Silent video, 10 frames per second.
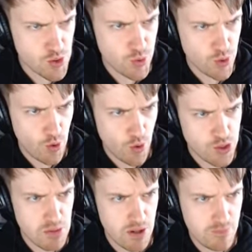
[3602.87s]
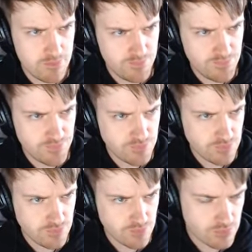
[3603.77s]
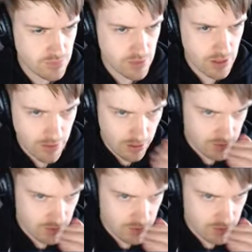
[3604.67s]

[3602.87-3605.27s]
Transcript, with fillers: to the horseman. There we go.